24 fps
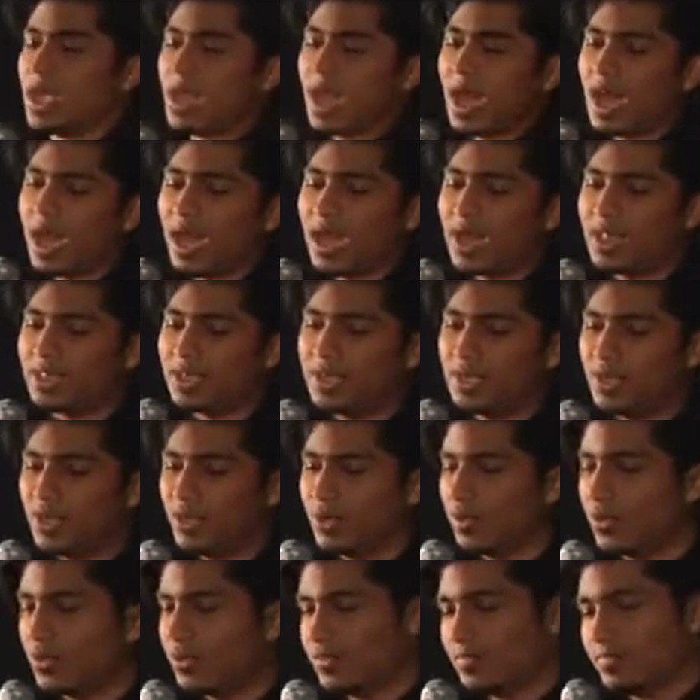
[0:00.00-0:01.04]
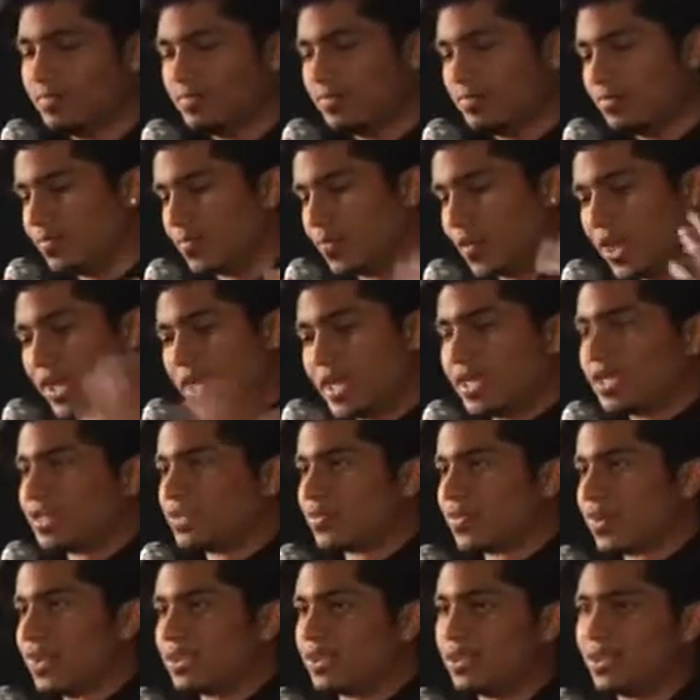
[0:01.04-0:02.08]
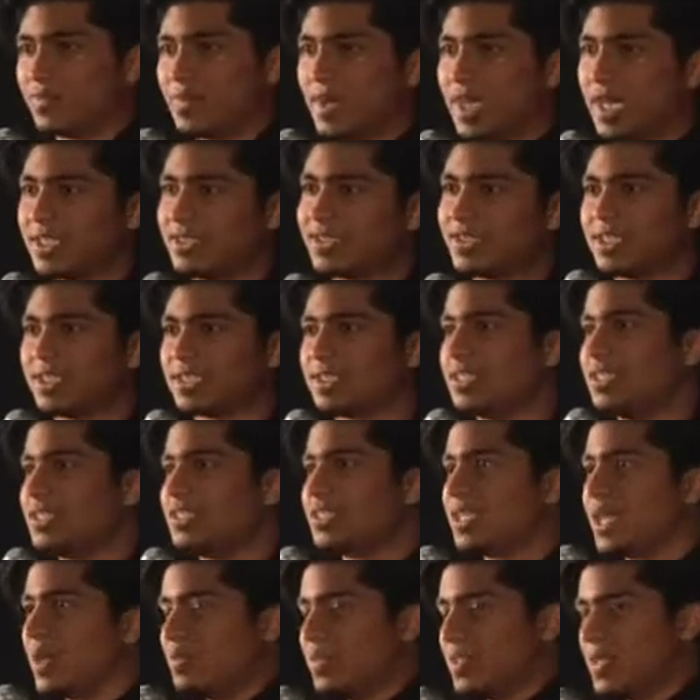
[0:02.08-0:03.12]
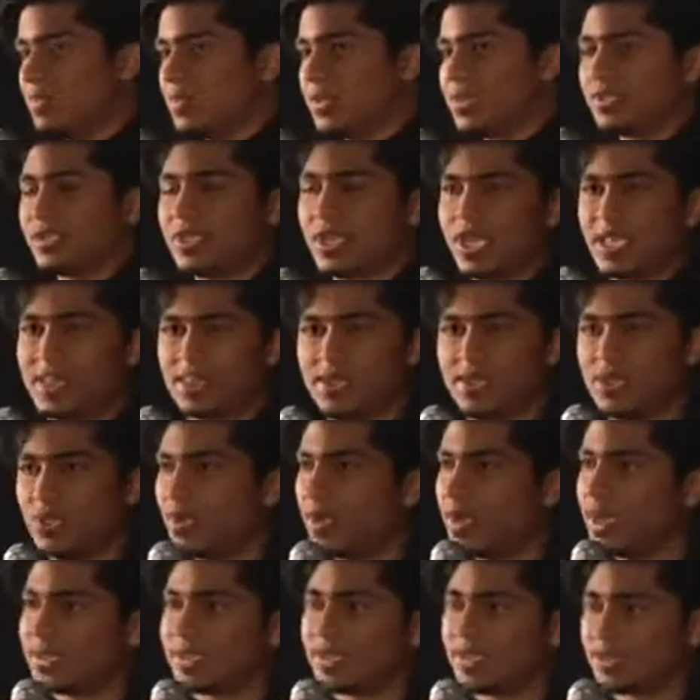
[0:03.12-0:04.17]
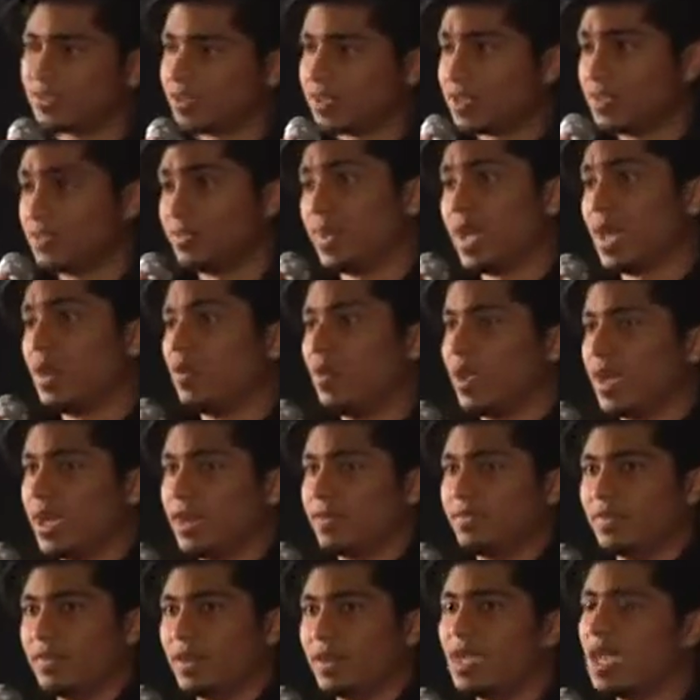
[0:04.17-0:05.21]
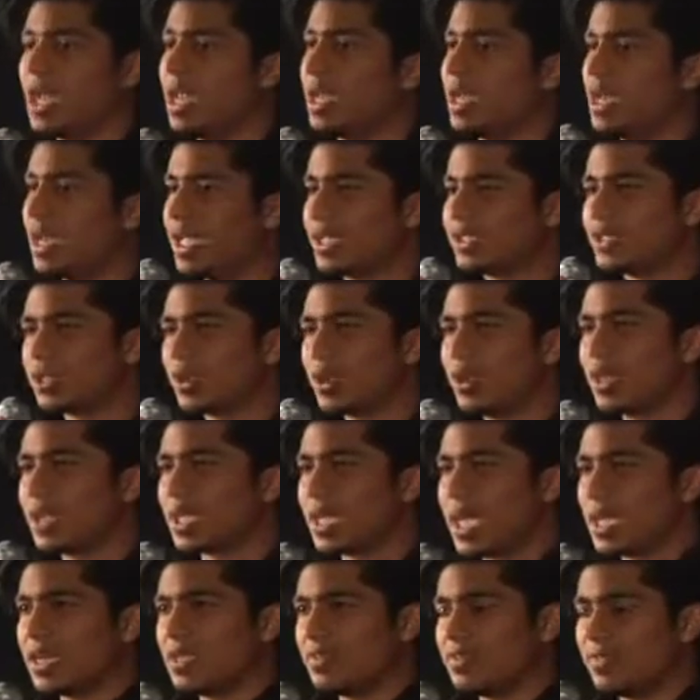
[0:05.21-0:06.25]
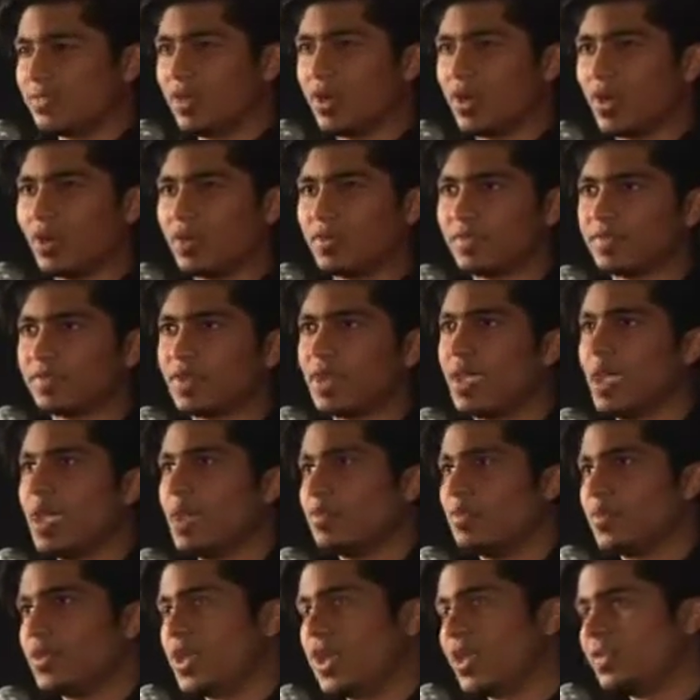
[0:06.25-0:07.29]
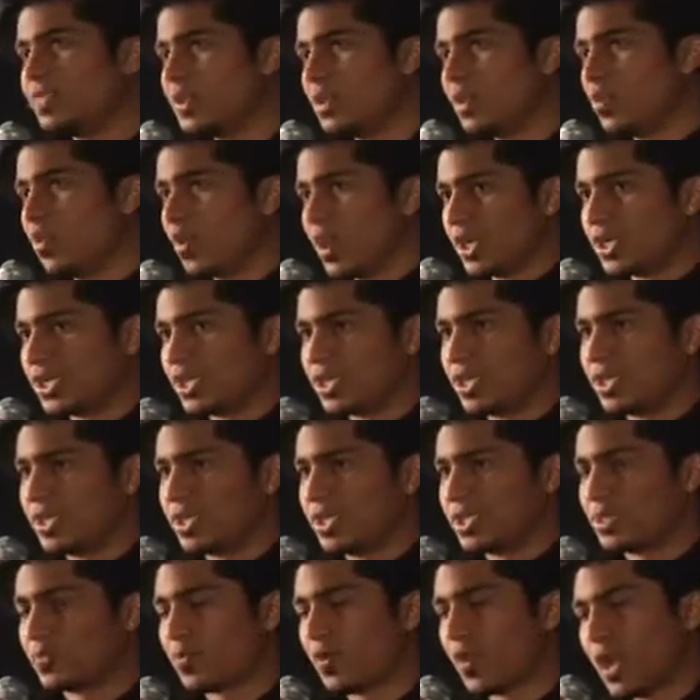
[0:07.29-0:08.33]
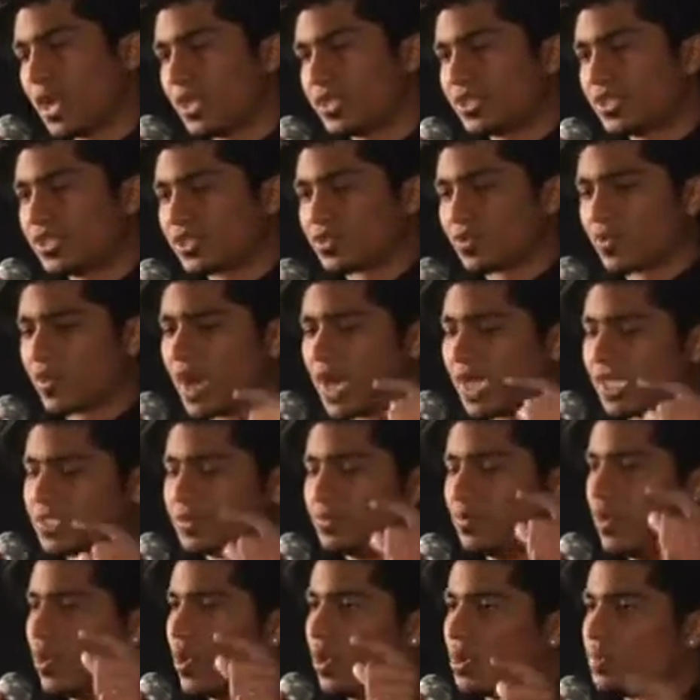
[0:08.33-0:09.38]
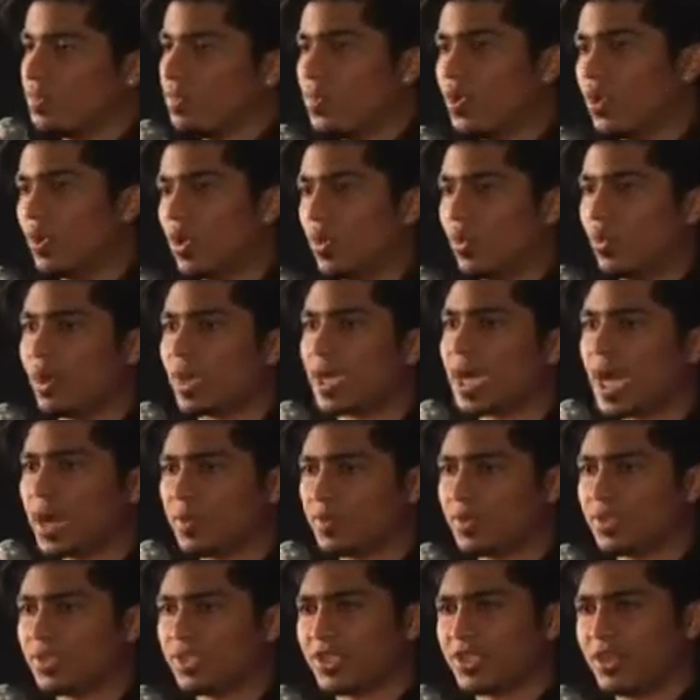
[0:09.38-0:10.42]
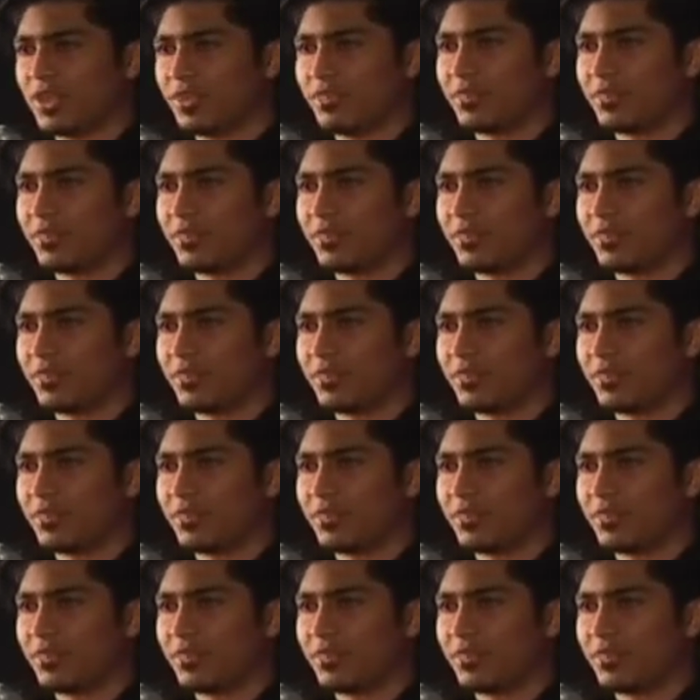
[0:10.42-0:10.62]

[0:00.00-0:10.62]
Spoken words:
and, you know, brick has risen by 60, 70%, the US has risen by whatever. Let's all get involved. But you have to question, as prices rise more and more, what happens to your